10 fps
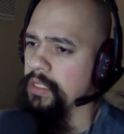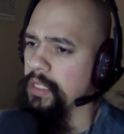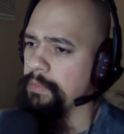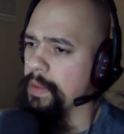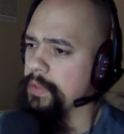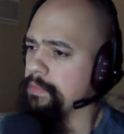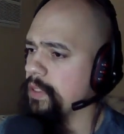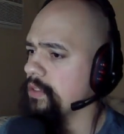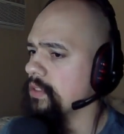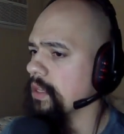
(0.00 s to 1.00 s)
I might be
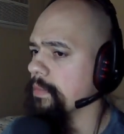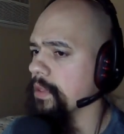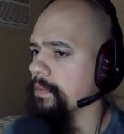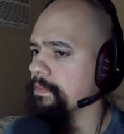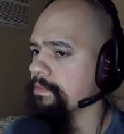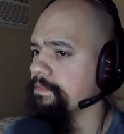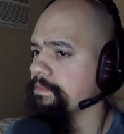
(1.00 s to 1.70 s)
missing something. Baltic